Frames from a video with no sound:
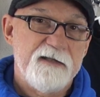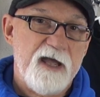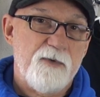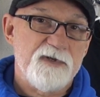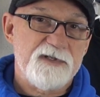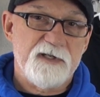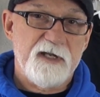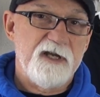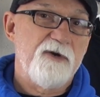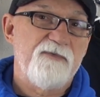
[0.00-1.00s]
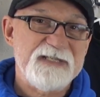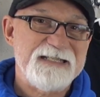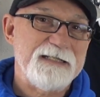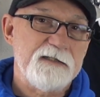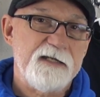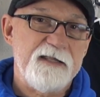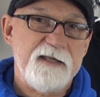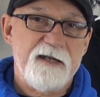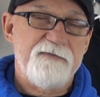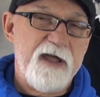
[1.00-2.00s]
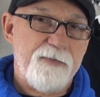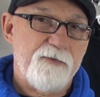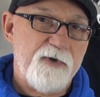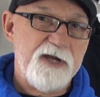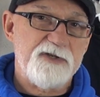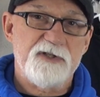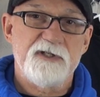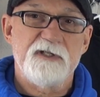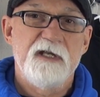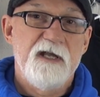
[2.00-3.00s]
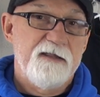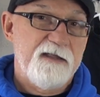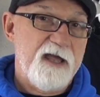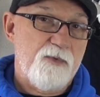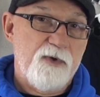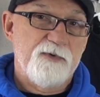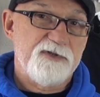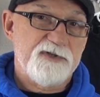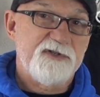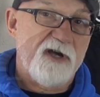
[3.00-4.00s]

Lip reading: that was going to help facilitate that evaporation that we were just